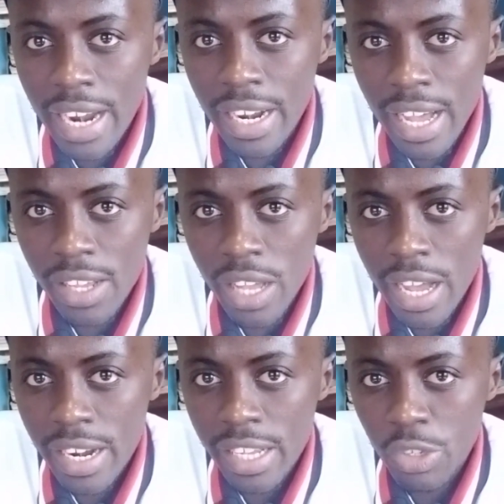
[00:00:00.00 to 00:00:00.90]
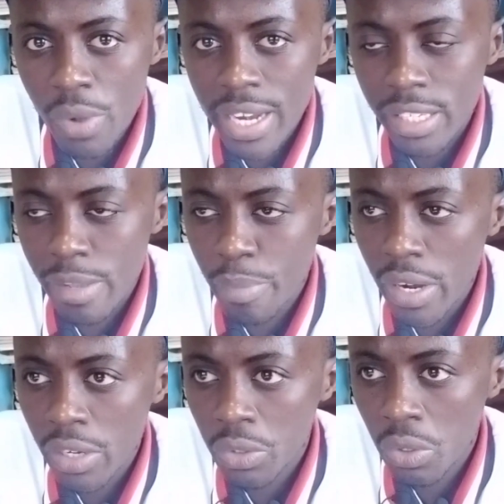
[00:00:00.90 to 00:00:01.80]
And as well, it's
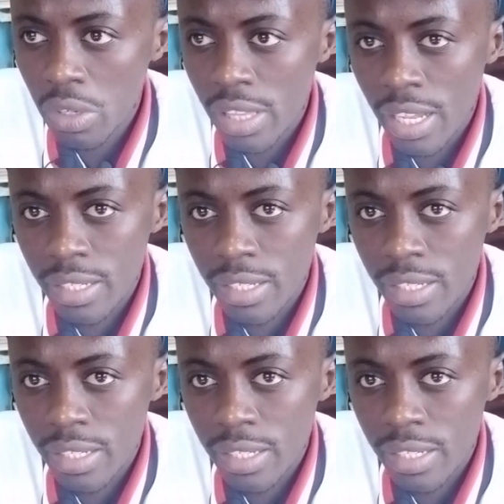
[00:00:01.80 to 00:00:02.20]
important to note